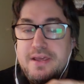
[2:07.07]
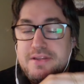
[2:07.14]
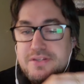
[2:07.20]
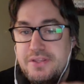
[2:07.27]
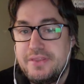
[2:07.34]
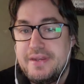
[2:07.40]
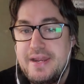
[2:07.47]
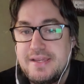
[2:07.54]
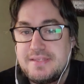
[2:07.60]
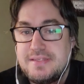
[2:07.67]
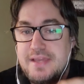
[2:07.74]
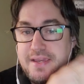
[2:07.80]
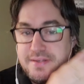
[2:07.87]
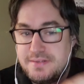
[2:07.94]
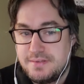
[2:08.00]
till the next
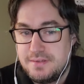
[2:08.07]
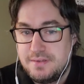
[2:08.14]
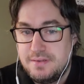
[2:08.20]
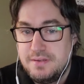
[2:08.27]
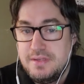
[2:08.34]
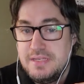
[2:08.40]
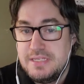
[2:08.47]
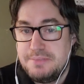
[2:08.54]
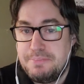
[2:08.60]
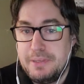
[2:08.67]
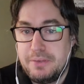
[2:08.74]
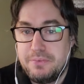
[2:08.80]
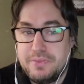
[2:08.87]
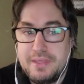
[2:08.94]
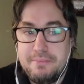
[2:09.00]
day to
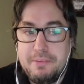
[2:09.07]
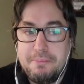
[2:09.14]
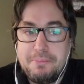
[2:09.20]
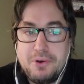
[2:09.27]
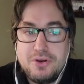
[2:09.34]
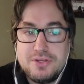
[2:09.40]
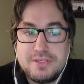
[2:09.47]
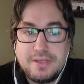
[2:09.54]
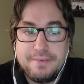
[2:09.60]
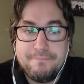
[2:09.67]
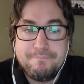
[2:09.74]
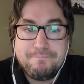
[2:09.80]
speak with them in person.